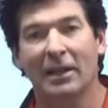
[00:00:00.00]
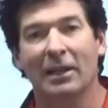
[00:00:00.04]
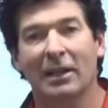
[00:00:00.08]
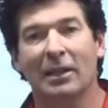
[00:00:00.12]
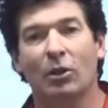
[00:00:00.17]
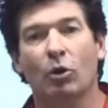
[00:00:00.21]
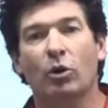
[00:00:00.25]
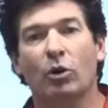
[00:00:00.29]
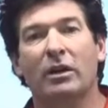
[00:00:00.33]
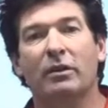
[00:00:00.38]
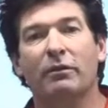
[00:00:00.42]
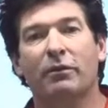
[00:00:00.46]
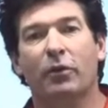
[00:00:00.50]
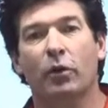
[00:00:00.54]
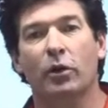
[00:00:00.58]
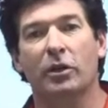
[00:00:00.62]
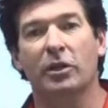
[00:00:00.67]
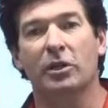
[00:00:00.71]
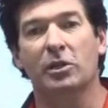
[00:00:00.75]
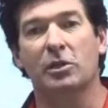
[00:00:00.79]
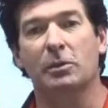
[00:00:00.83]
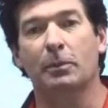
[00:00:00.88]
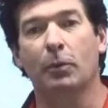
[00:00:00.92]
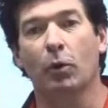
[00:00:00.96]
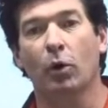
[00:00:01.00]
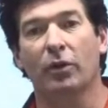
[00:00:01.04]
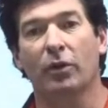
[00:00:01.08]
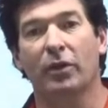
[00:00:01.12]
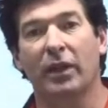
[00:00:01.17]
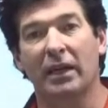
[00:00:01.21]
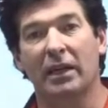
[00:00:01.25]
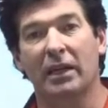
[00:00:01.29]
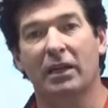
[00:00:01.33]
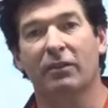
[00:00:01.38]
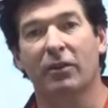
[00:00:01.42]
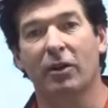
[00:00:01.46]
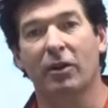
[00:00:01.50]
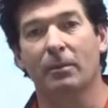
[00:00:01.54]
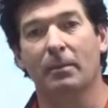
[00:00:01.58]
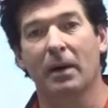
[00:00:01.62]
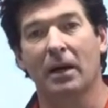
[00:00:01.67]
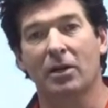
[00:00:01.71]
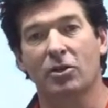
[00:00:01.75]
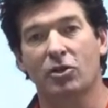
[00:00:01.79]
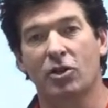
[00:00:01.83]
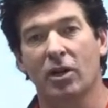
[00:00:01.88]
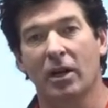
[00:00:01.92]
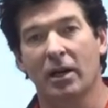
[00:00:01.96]
Looking forward to your support. Thank you very
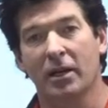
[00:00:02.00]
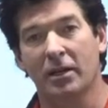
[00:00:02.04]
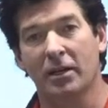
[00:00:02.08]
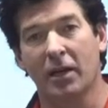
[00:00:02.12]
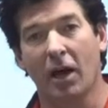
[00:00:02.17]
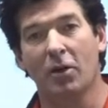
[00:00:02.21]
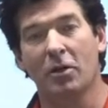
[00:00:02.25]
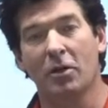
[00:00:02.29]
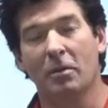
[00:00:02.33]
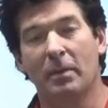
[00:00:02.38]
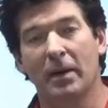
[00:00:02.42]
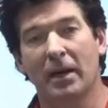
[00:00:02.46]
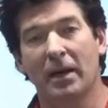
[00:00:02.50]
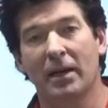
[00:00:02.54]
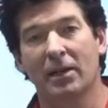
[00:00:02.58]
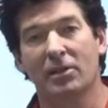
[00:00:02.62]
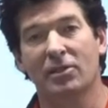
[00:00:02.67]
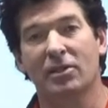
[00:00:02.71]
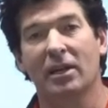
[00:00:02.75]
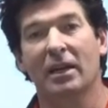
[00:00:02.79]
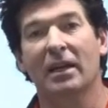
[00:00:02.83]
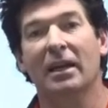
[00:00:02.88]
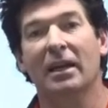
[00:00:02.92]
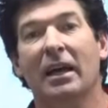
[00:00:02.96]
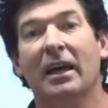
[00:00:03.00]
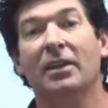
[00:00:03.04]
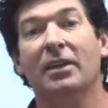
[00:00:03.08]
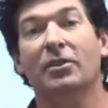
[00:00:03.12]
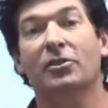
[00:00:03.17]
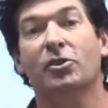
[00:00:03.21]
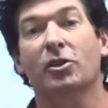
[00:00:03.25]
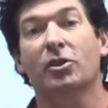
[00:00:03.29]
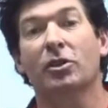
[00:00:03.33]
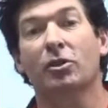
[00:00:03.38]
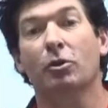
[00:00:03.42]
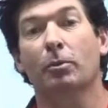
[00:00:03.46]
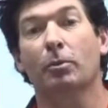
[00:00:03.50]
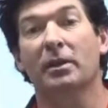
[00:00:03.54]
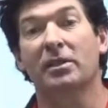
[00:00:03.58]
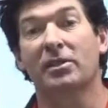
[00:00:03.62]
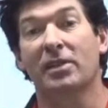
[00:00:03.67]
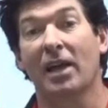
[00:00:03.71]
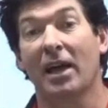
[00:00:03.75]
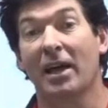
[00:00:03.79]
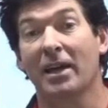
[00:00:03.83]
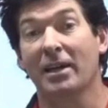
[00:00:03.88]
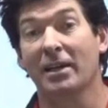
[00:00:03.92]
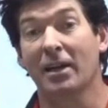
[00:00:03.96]
much. Go the Bears, and soon you'll be
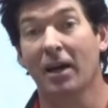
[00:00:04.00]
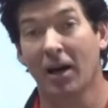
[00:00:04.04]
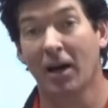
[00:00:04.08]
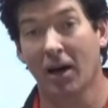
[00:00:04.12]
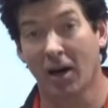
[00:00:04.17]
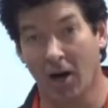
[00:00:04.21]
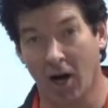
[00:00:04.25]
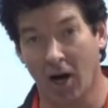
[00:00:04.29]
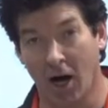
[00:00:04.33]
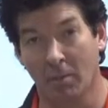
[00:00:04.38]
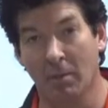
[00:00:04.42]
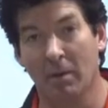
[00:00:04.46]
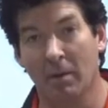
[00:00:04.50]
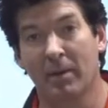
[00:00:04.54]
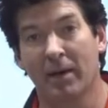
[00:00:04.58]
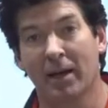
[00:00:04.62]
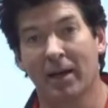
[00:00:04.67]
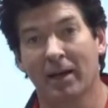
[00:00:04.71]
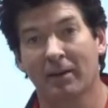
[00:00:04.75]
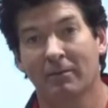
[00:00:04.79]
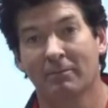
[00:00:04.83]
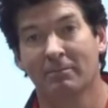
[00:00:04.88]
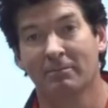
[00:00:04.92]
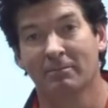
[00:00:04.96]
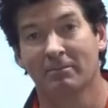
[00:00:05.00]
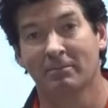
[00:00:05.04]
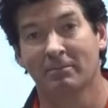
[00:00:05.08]
saying, I'm a Bear.